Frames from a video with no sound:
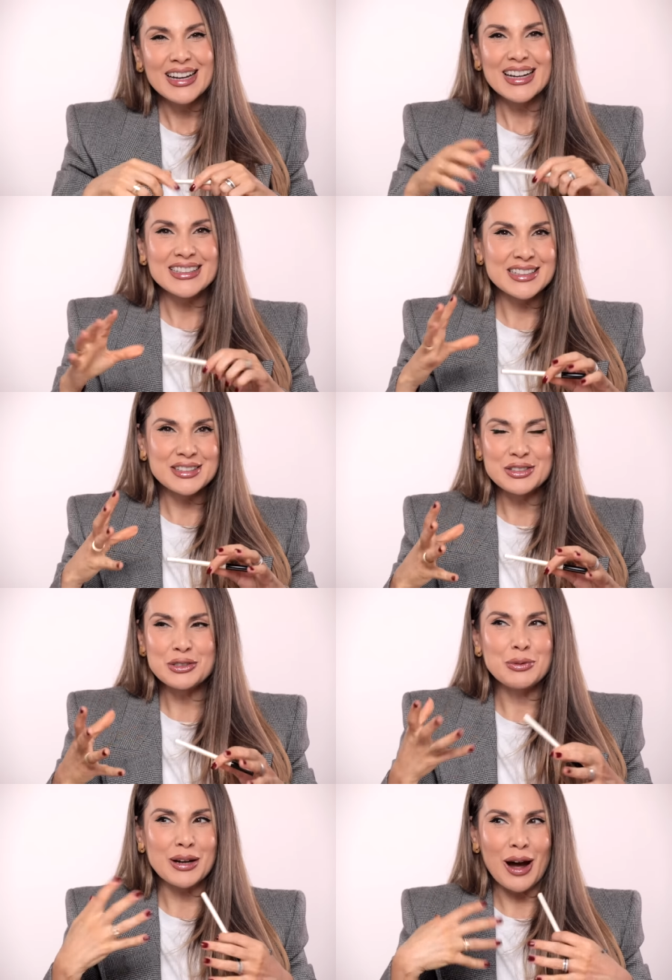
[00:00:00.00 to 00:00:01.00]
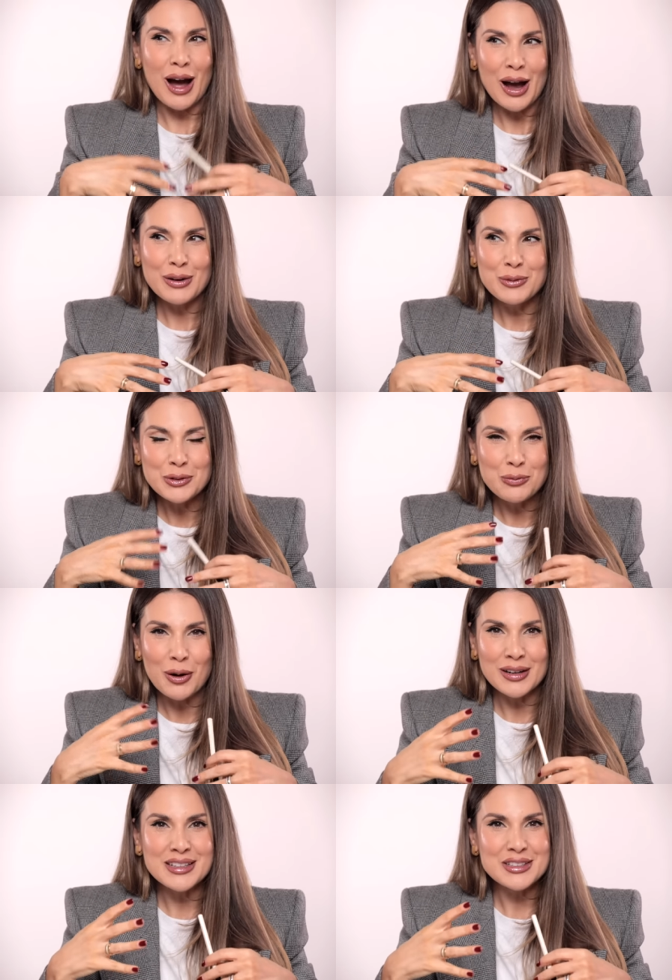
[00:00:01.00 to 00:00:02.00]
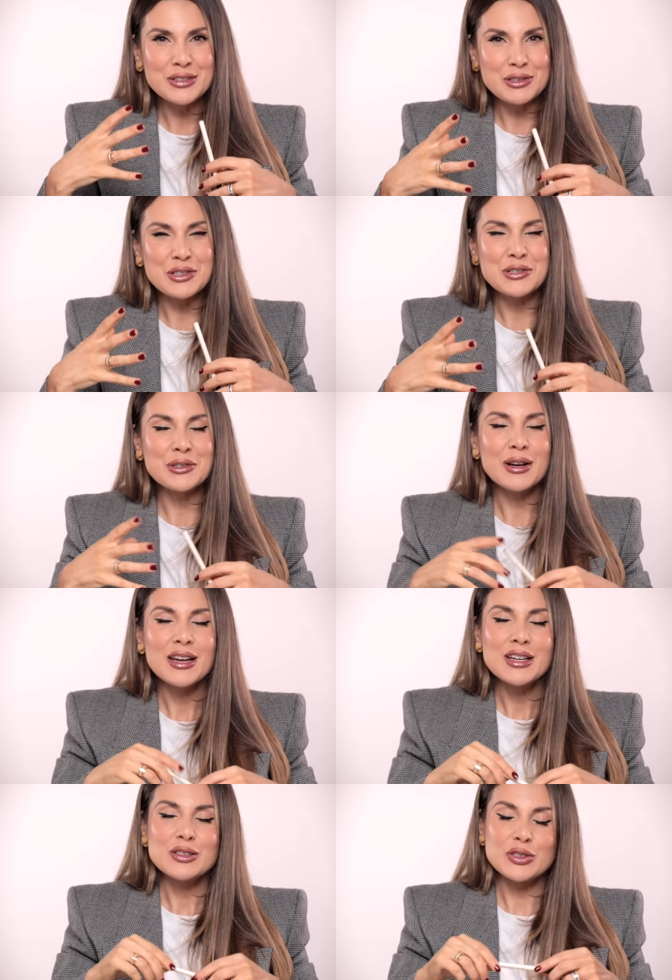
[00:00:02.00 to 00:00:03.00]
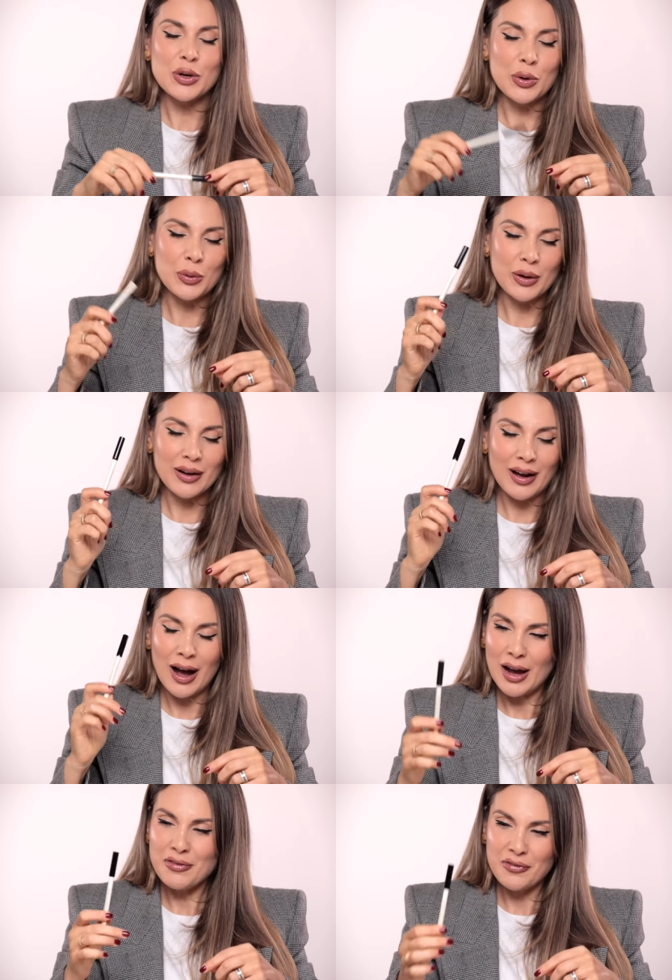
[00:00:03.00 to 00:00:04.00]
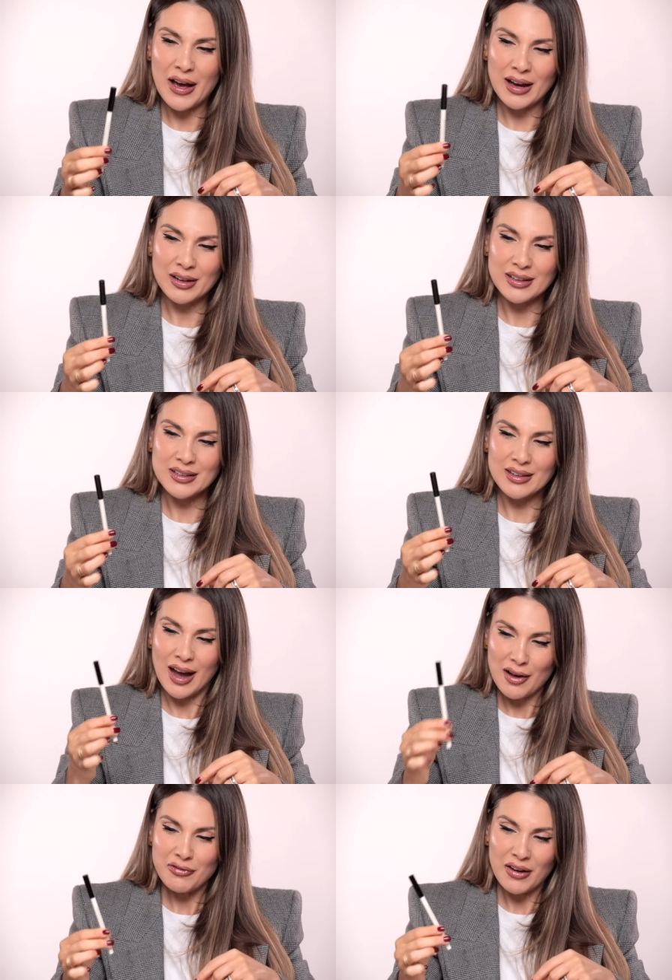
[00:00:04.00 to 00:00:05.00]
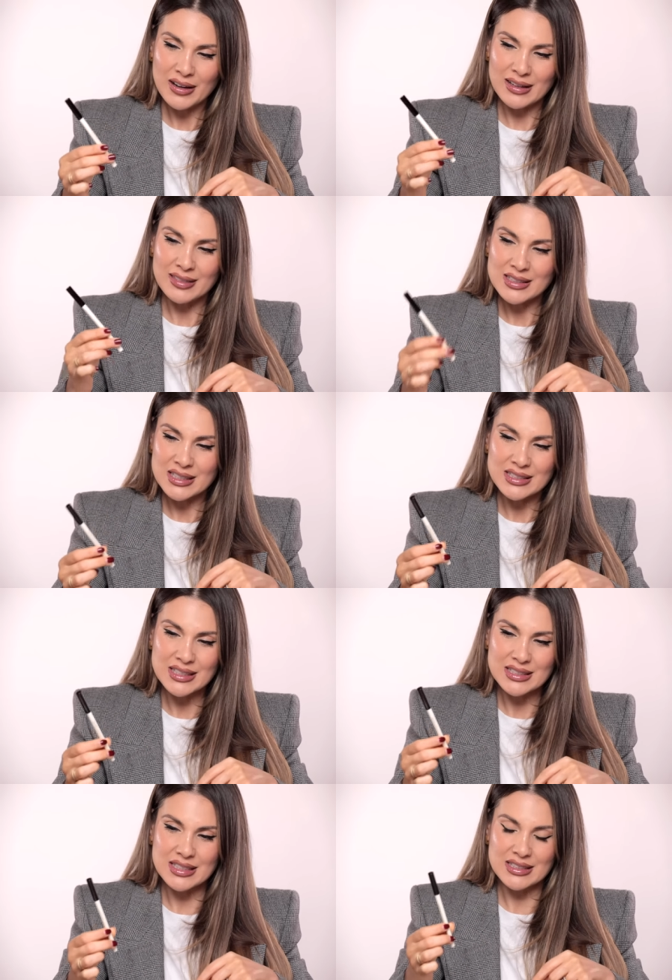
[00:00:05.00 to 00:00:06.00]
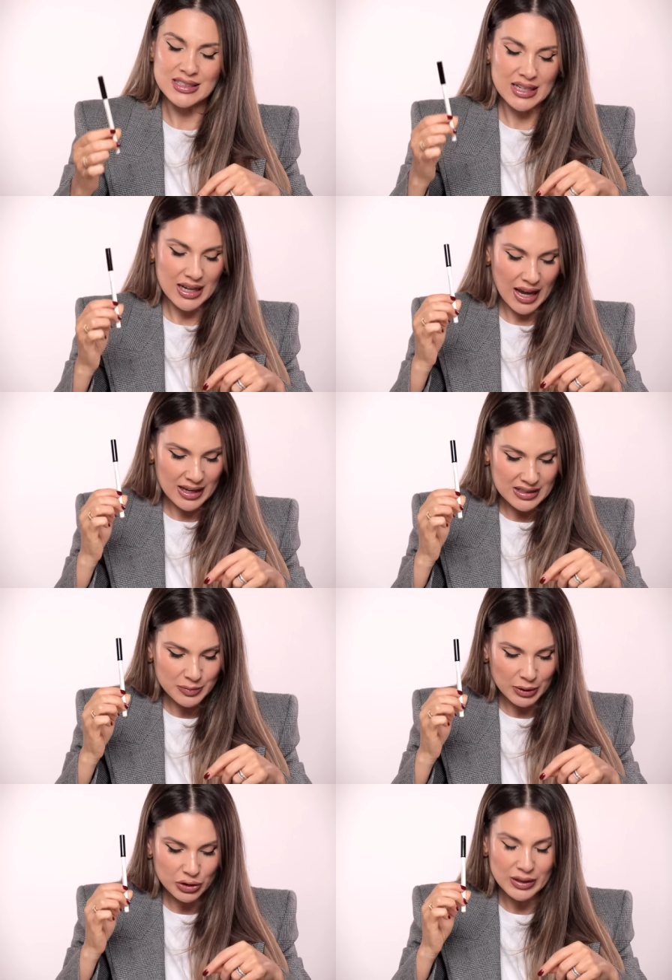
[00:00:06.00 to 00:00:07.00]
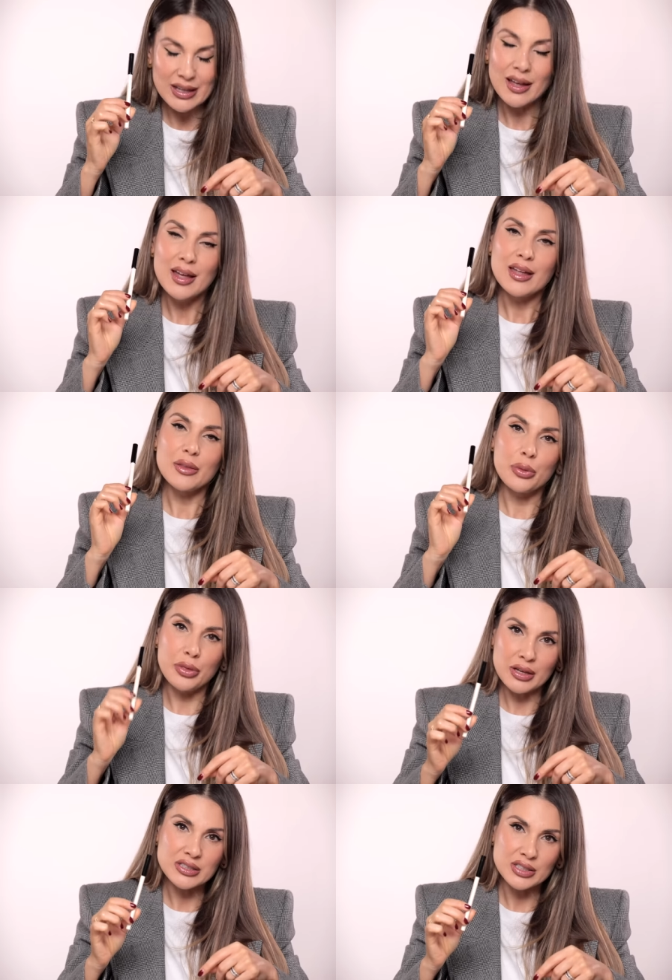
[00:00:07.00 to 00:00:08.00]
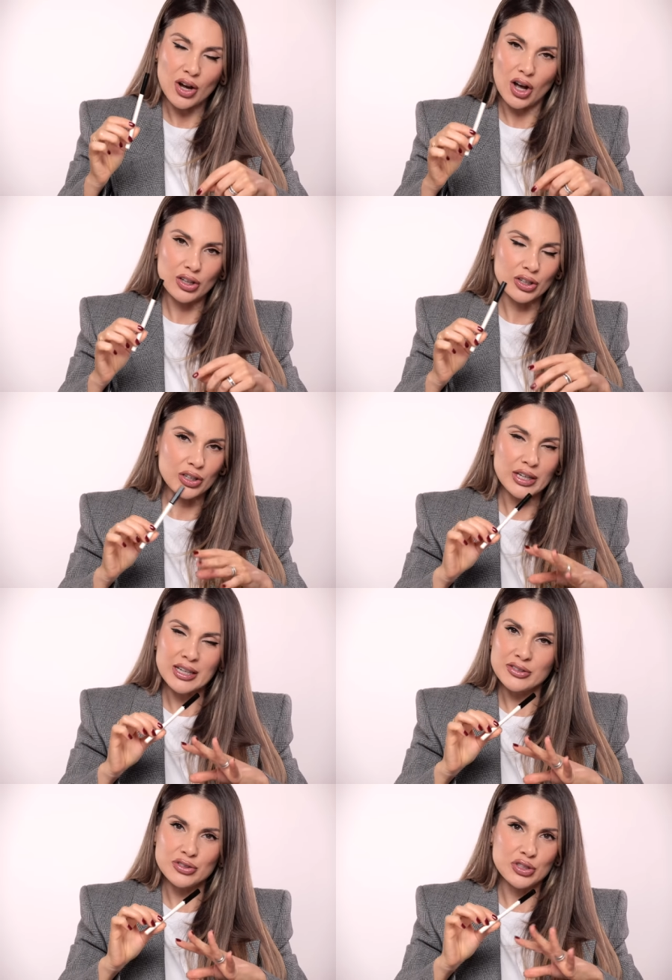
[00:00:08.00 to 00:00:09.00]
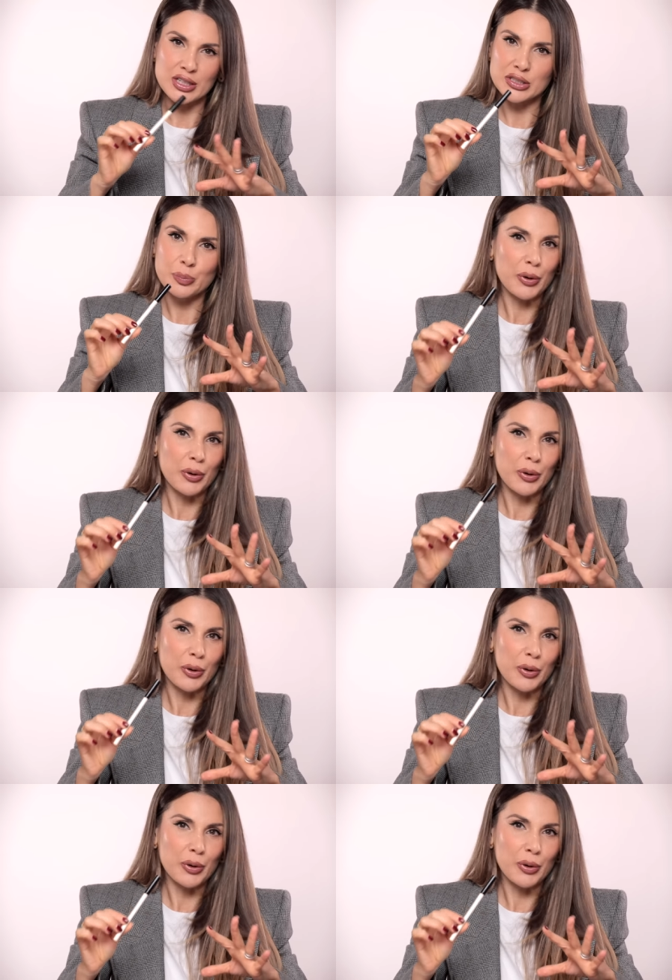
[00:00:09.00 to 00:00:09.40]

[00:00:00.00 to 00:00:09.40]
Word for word: It doesn't do what I would want it to do. So I find, I find that this consistency and especially this color is just